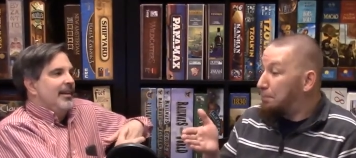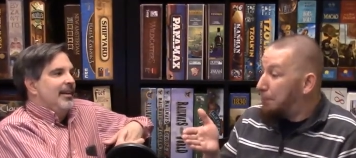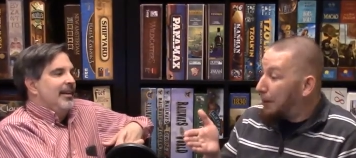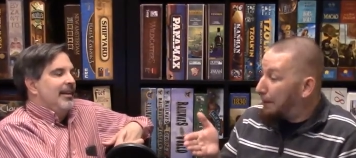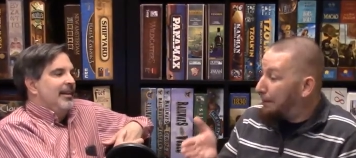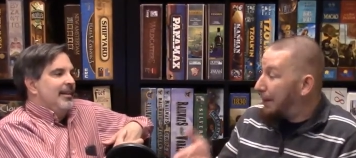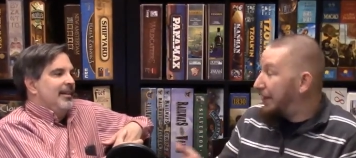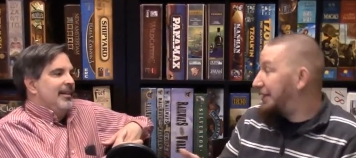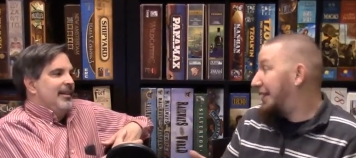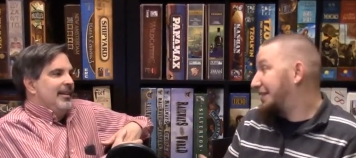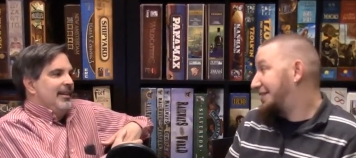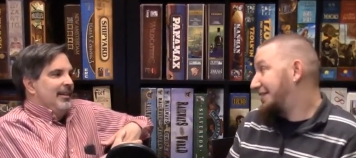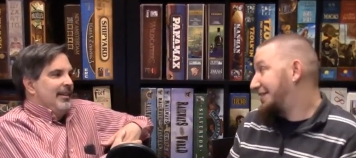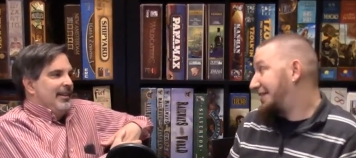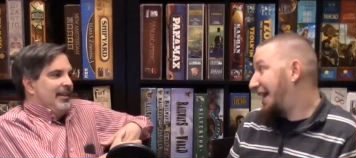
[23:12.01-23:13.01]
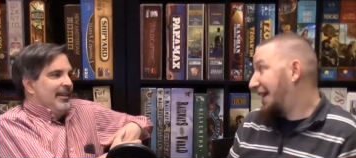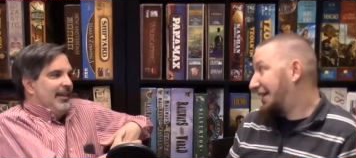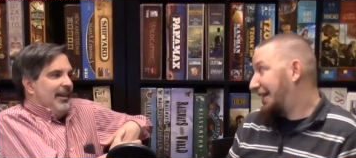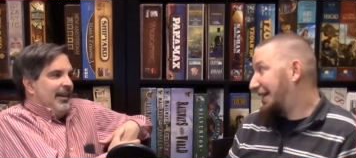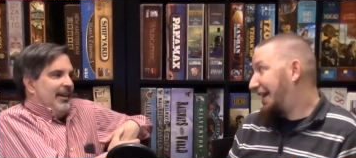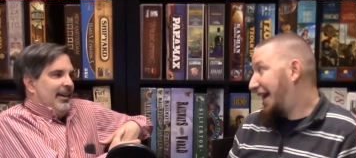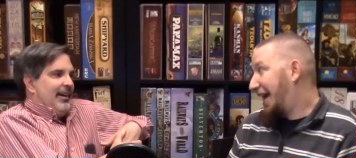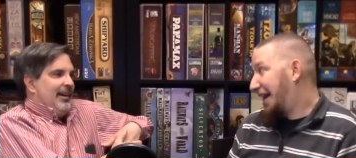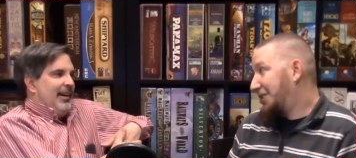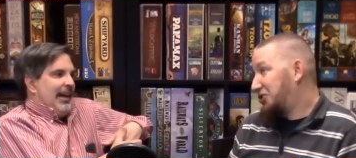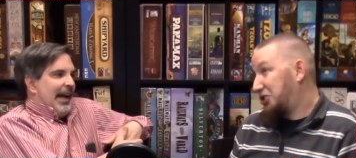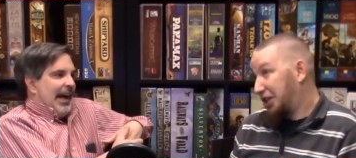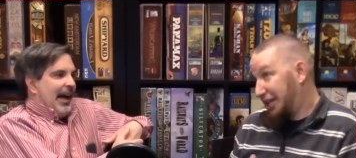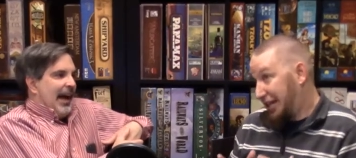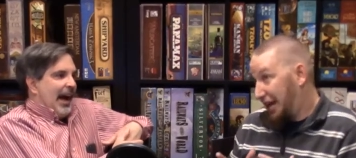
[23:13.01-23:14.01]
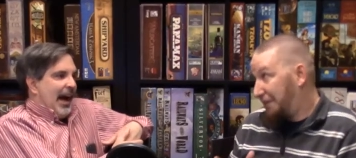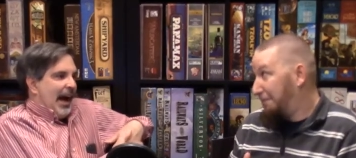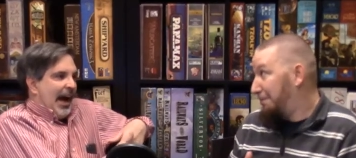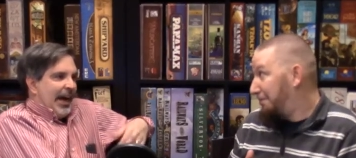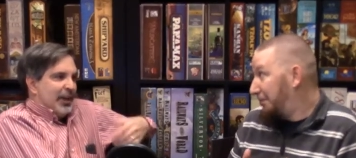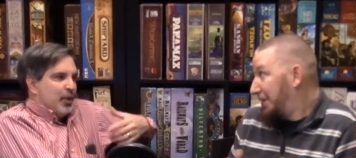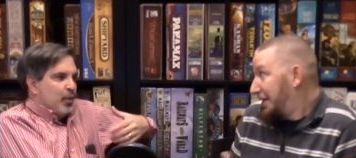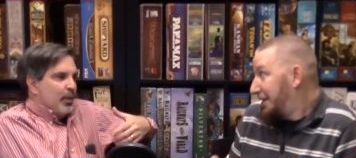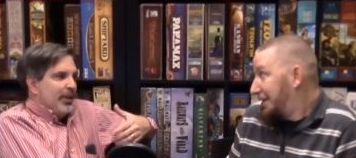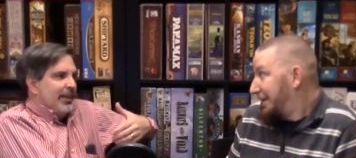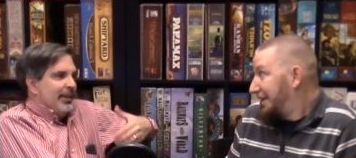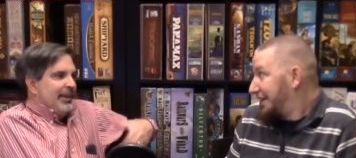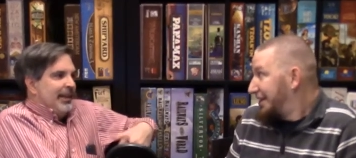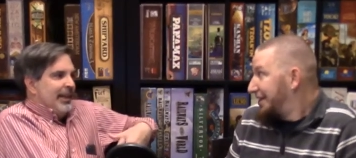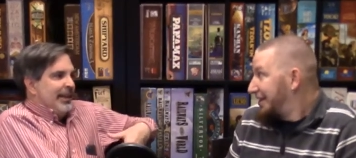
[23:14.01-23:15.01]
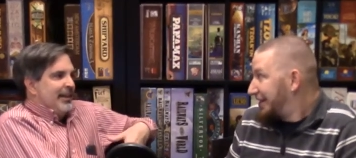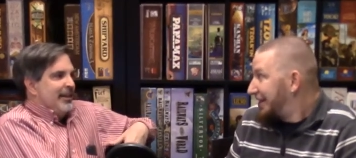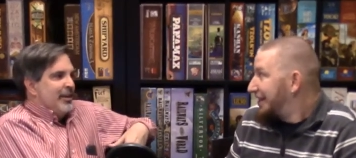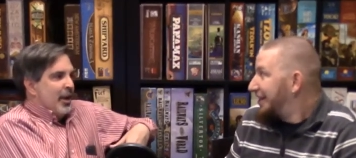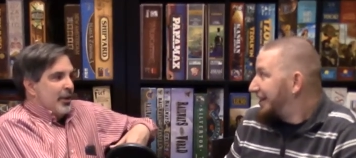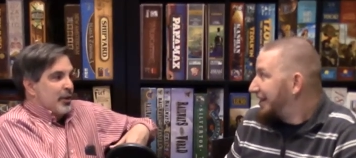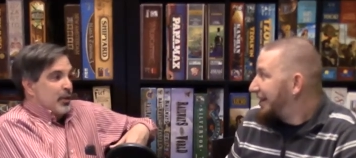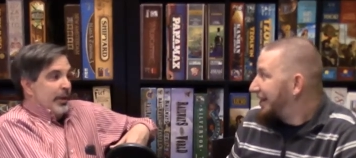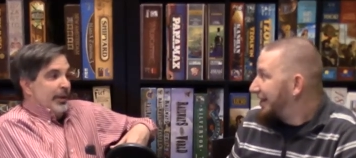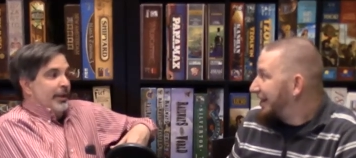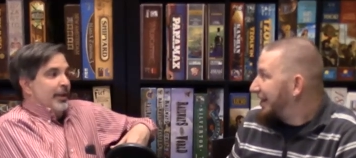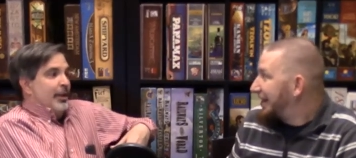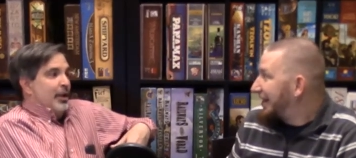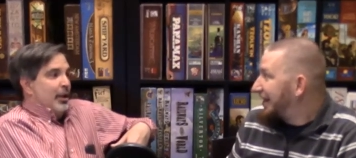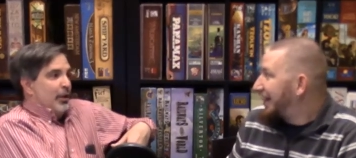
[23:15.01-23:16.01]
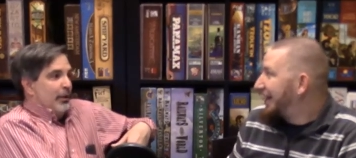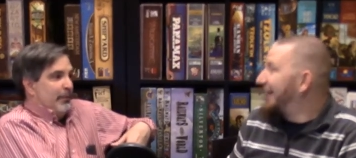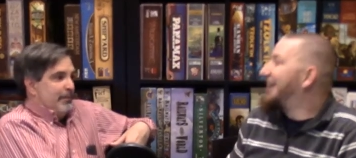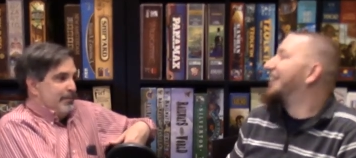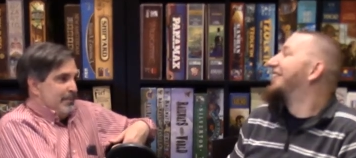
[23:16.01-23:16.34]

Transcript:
Speaker 1: But man, that's a stack of cash, and I'm I don't really need another indigo